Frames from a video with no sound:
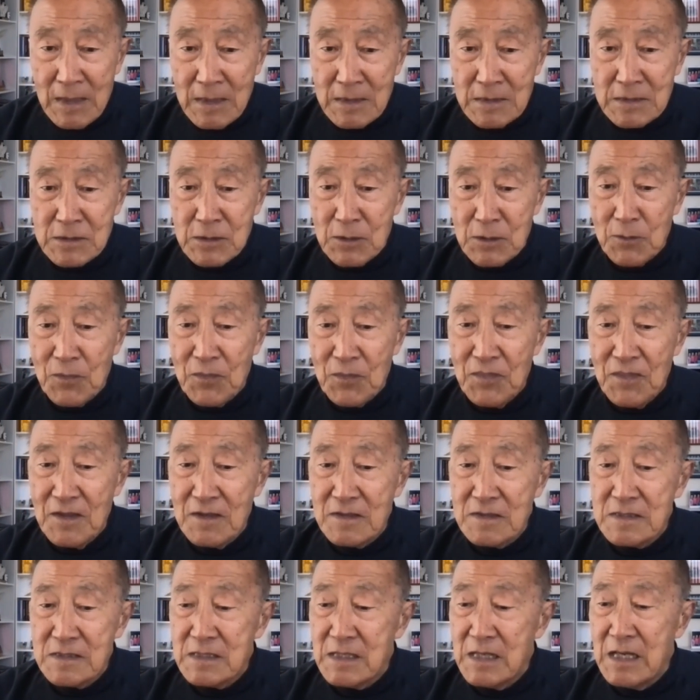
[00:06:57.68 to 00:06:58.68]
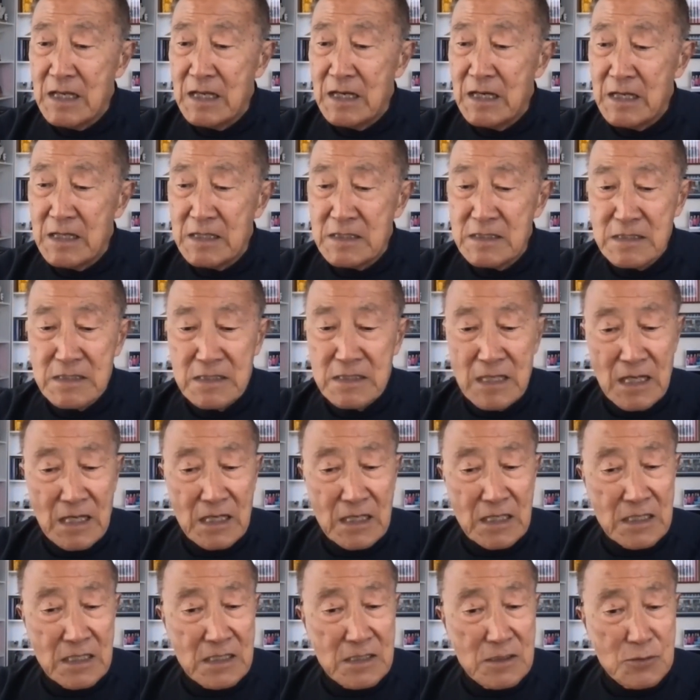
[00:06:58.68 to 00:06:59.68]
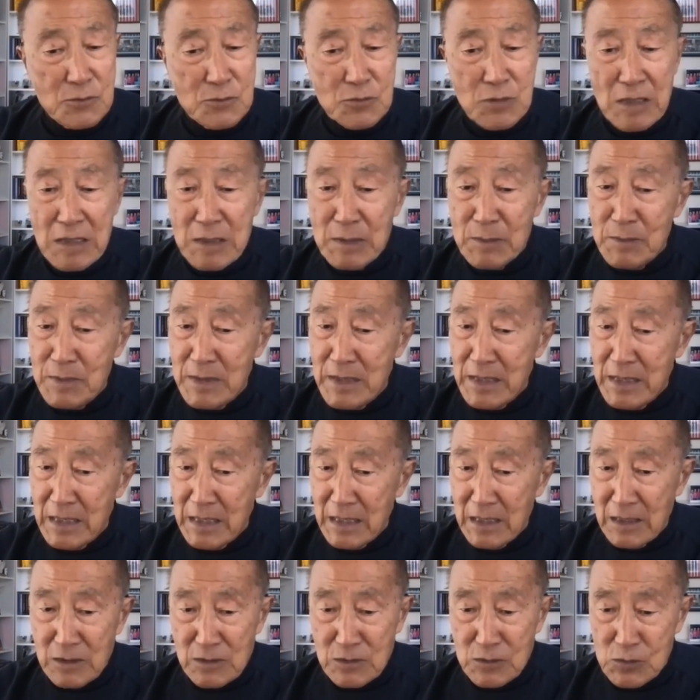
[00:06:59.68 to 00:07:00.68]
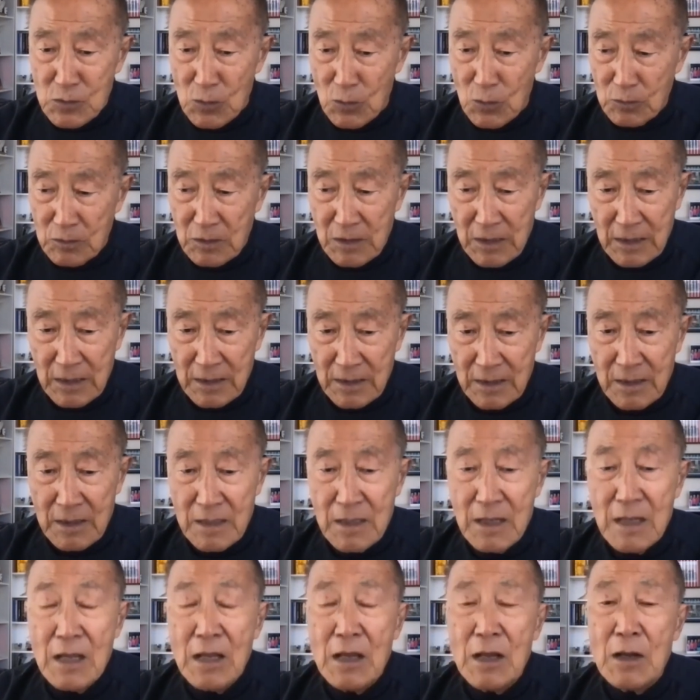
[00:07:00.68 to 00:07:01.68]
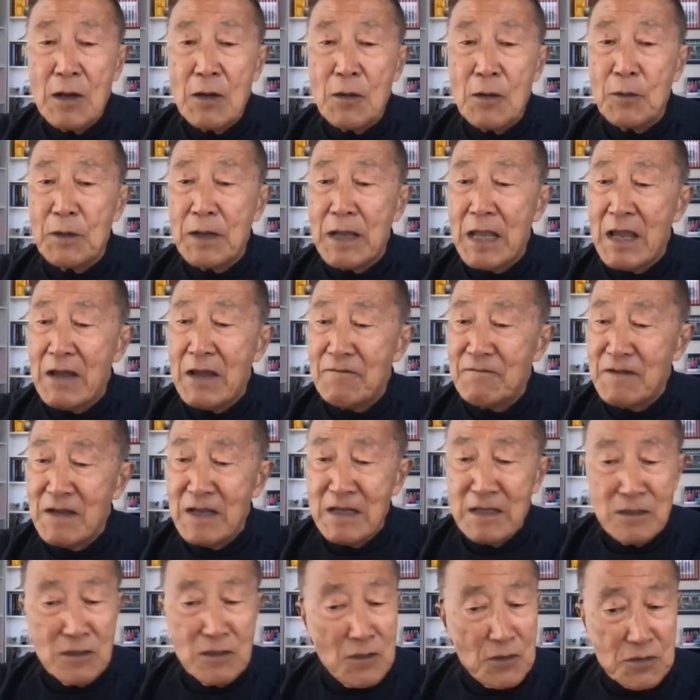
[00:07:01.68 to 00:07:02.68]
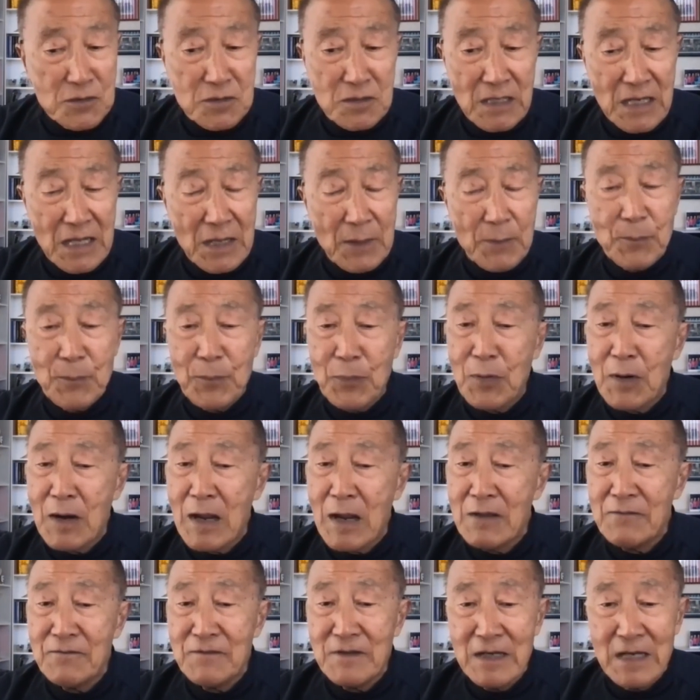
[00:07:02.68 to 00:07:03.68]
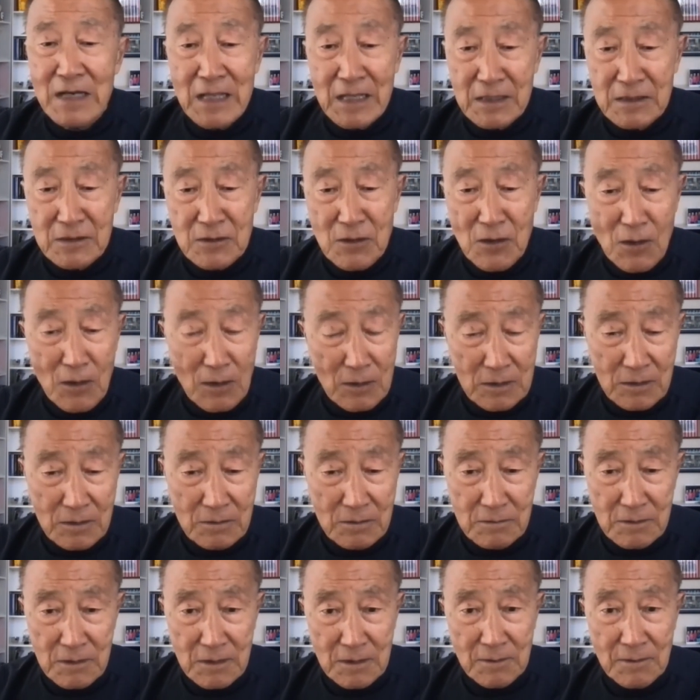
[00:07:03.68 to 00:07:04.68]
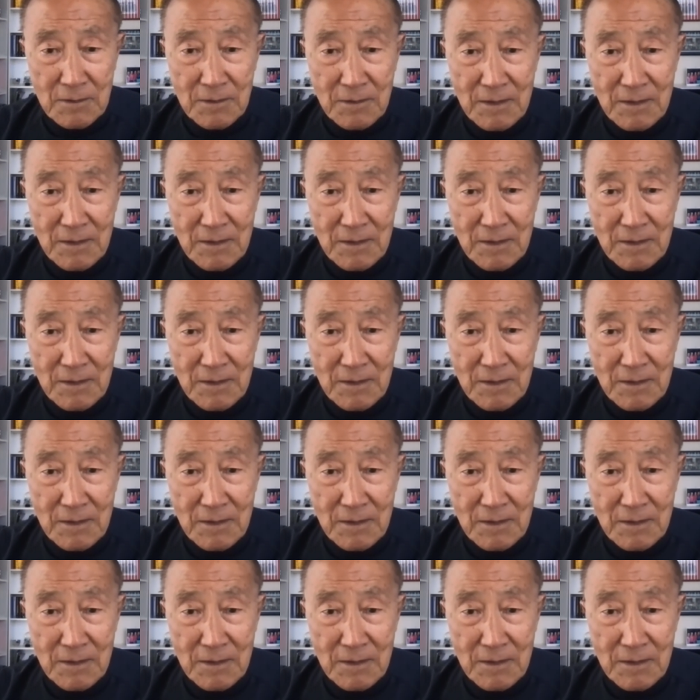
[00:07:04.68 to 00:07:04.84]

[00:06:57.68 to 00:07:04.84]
So it is extremely insulting. We have initially privately talked to her,